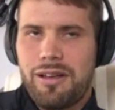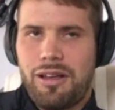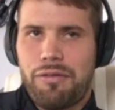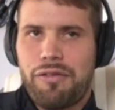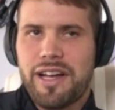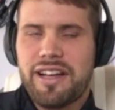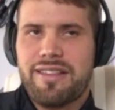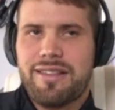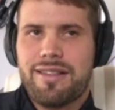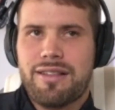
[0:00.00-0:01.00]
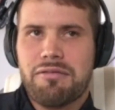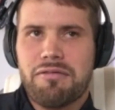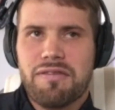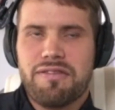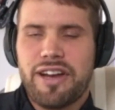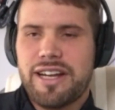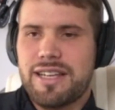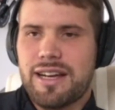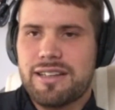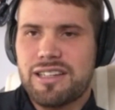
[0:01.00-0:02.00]
I think it's very
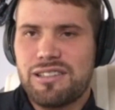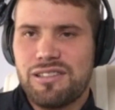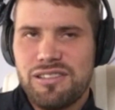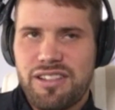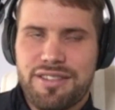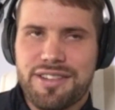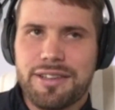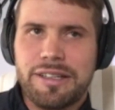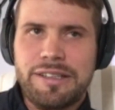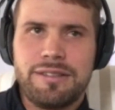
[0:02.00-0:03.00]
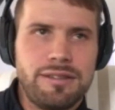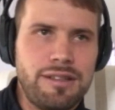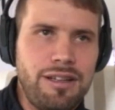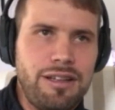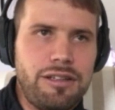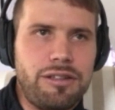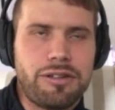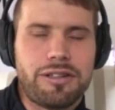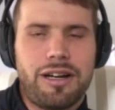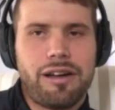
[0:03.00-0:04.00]
tactical, so you
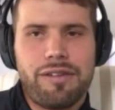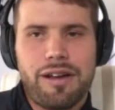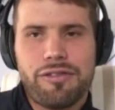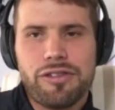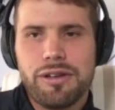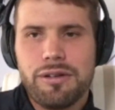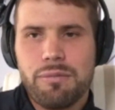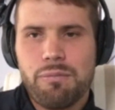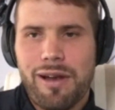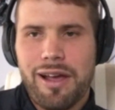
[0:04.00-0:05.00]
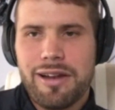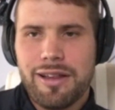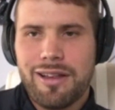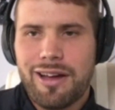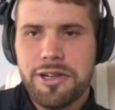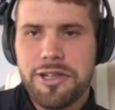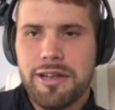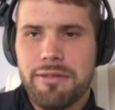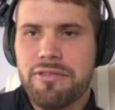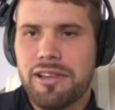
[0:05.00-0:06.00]
kind of have to play the other
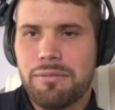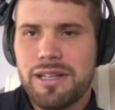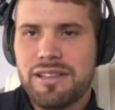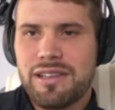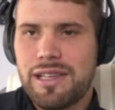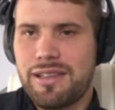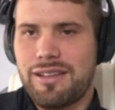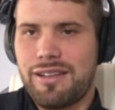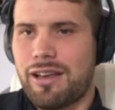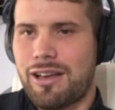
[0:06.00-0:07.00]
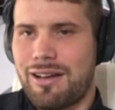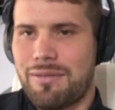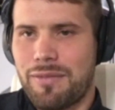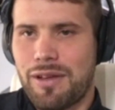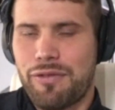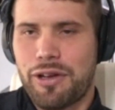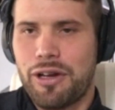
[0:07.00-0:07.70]
teams a little bit. If